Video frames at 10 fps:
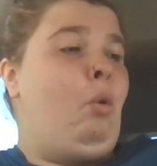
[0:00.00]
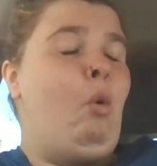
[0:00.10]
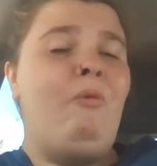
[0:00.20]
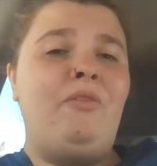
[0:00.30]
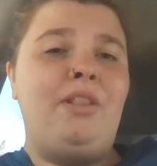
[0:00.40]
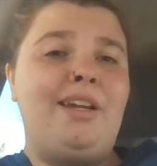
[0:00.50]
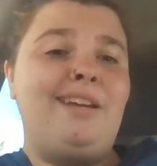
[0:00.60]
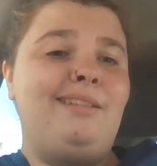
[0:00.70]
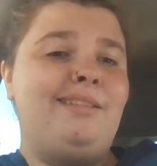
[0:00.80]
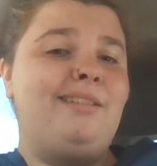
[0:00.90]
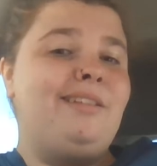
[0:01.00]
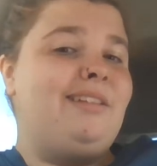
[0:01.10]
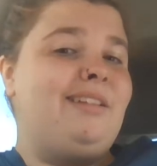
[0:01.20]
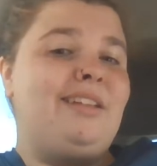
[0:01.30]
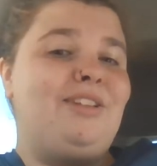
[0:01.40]
hopefully
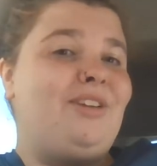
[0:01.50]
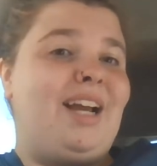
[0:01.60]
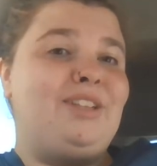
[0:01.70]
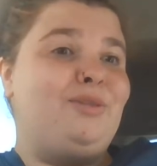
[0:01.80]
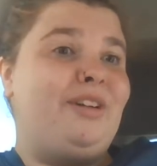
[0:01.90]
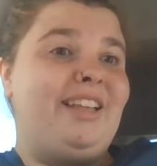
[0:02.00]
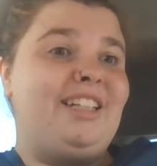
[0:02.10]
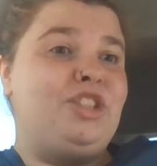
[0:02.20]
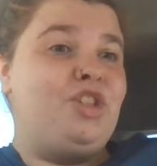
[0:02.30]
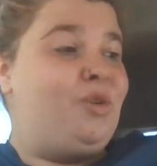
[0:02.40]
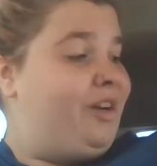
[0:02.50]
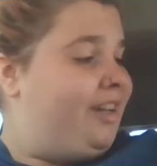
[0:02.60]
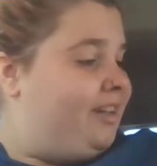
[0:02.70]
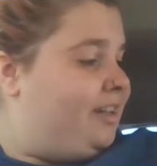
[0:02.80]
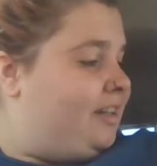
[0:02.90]
you guys will
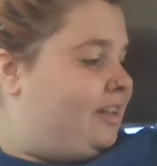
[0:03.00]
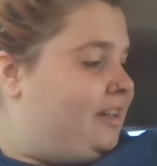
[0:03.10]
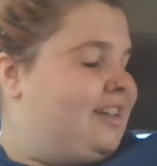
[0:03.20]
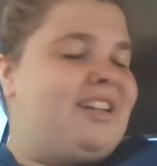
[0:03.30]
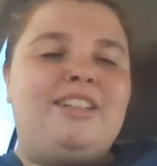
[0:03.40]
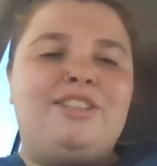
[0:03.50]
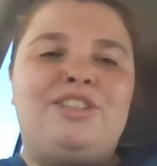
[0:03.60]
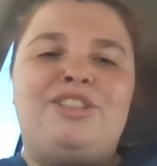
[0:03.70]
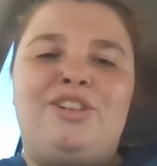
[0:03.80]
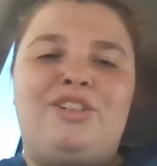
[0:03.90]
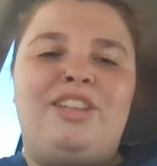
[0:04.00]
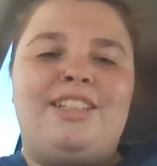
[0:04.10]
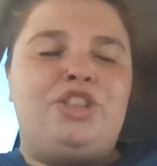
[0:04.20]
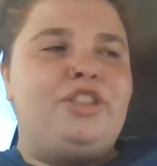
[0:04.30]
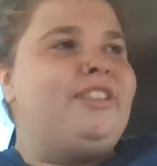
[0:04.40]
enjoy. So
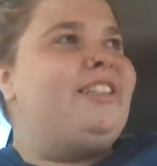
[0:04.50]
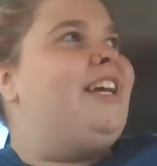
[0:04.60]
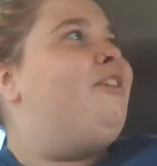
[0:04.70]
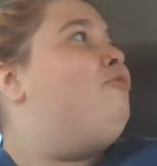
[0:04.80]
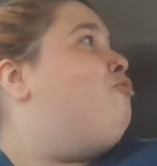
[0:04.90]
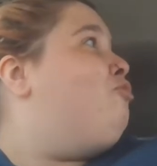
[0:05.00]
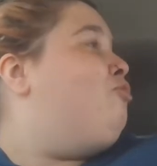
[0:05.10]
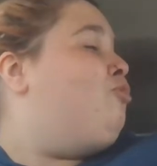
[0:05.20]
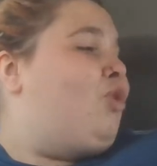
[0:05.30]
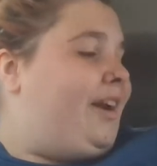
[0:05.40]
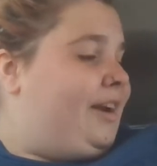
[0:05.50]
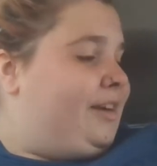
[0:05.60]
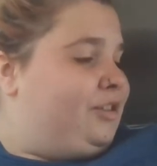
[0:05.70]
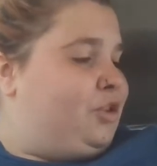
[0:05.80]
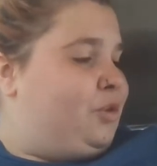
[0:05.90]
let's just get right
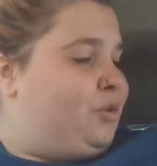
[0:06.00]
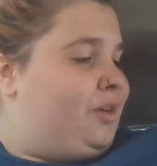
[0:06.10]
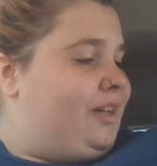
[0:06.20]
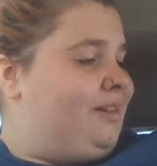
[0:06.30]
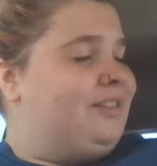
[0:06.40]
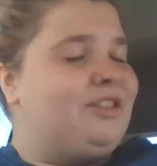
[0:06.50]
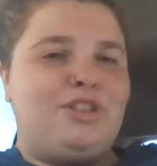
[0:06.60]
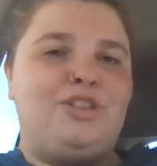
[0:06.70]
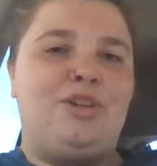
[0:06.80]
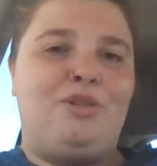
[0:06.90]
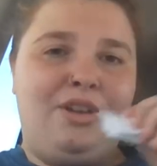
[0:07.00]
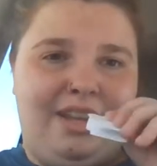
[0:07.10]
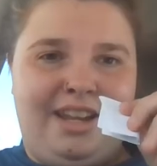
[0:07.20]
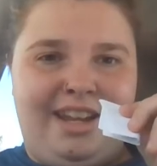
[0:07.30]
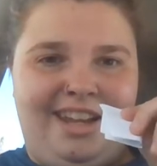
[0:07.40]
into it. So
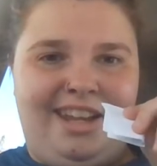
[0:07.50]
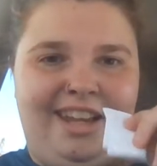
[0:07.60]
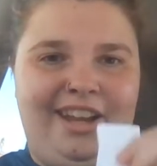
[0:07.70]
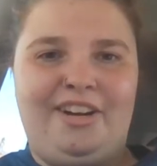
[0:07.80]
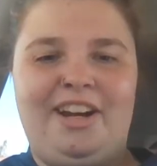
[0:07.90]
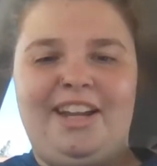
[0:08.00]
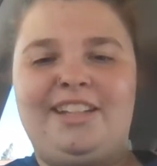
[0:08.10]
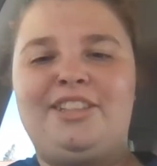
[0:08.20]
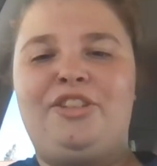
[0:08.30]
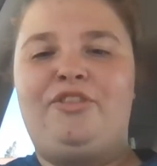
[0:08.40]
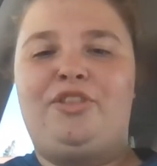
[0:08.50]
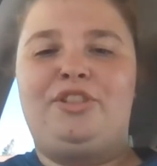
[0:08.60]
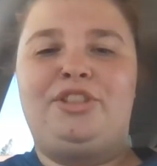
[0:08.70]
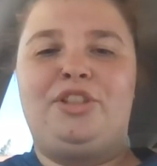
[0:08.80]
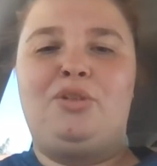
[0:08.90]
here is the
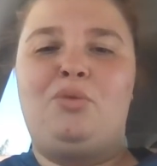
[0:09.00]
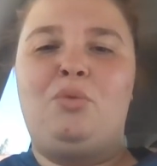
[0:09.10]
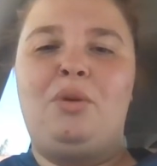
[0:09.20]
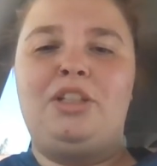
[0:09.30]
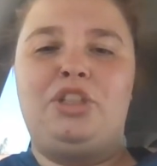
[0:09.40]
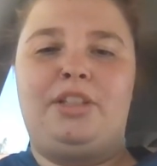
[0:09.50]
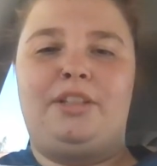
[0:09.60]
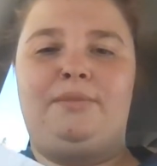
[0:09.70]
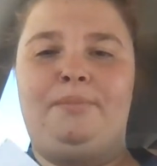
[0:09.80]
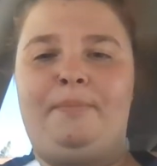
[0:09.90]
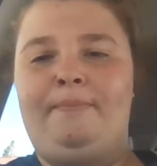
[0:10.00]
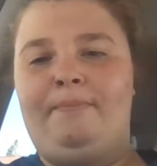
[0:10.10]
first question.